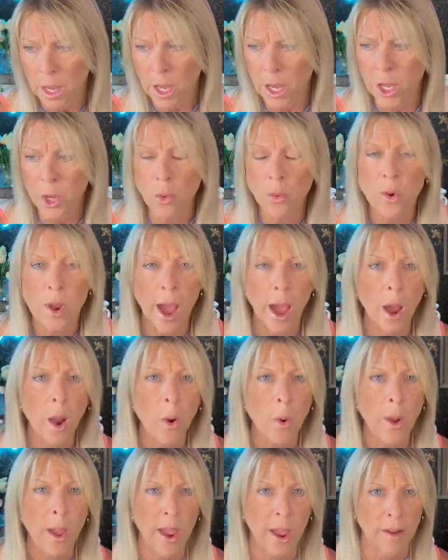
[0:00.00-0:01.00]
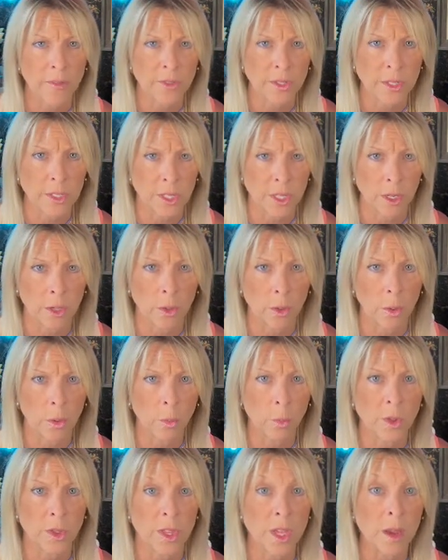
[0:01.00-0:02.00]
You now have to deal
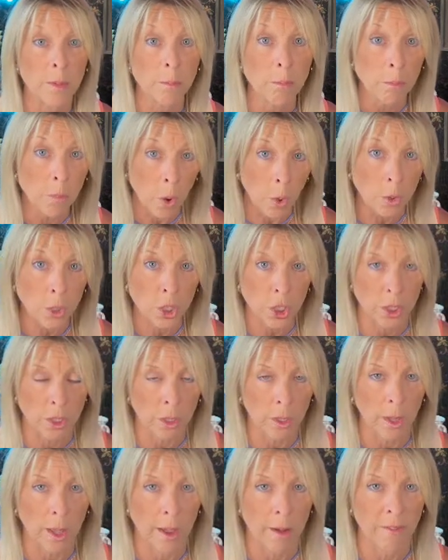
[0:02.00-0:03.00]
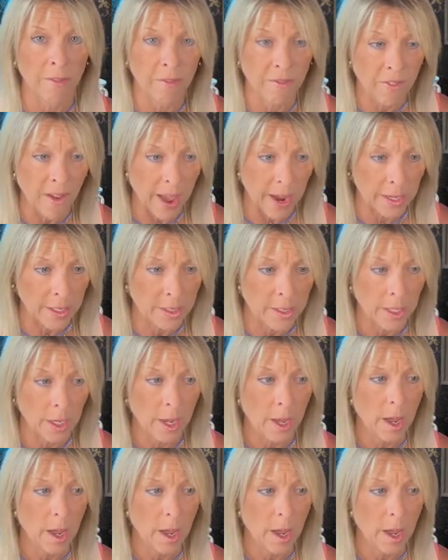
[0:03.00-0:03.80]
with the emotional effect